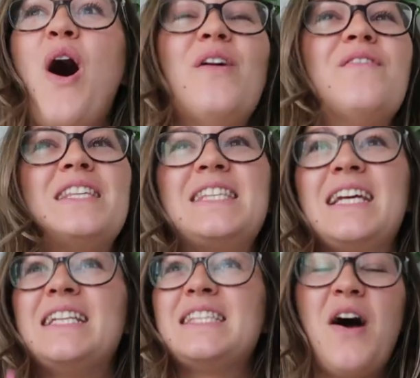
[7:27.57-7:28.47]
all of the
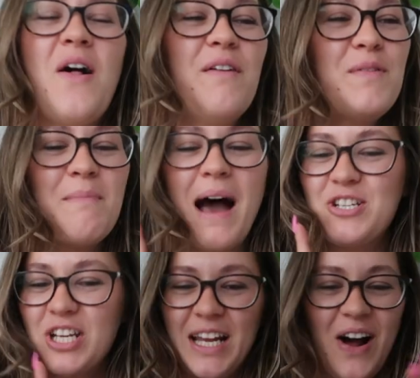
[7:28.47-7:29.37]
scenes and all of the
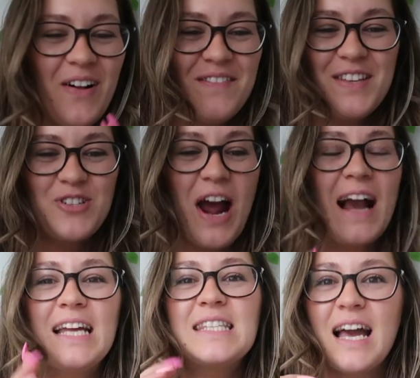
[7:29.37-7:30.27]
magic and all of the
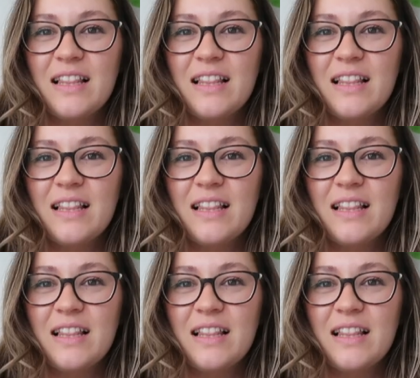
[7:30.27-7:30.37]
dragons.